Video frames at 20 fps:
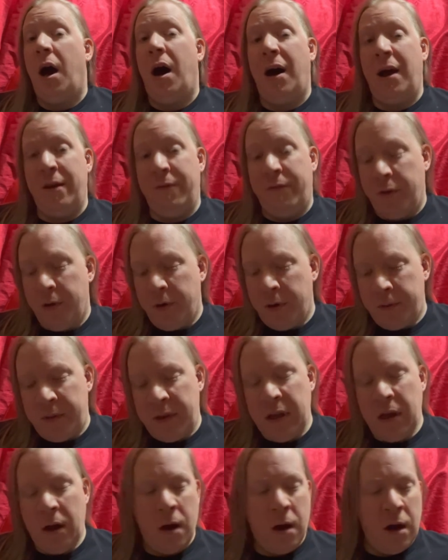I've heard
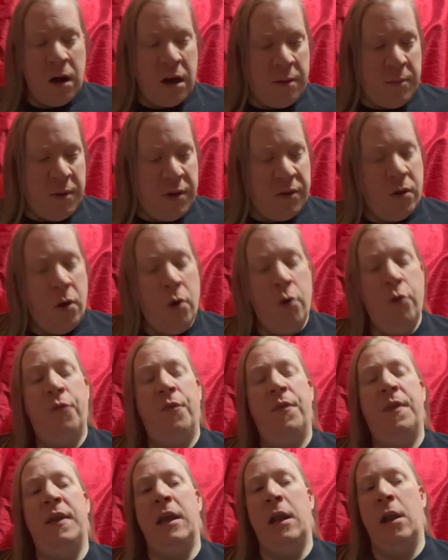the argument
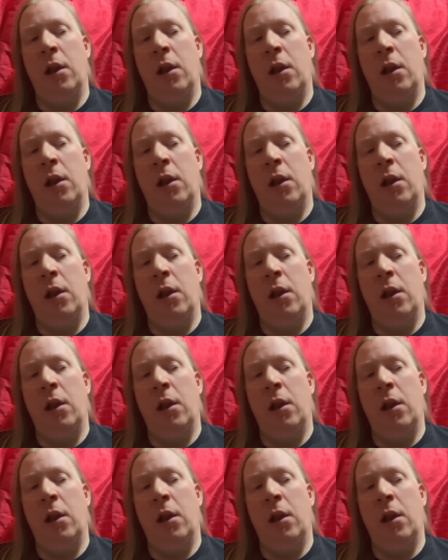over the